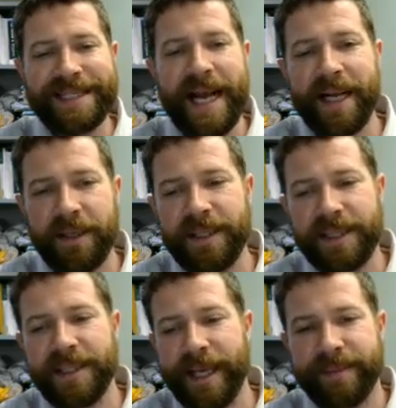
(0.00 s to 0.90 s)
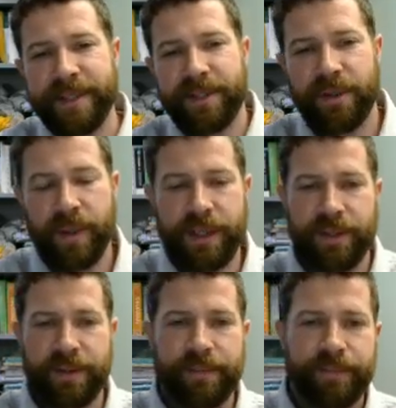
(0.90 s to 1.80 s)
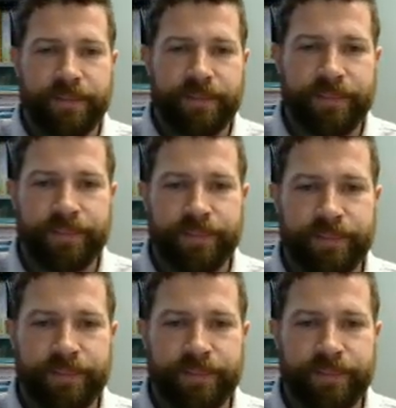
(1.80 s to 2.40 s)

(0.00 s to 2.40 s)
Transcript: but I would have had exactly the same situation.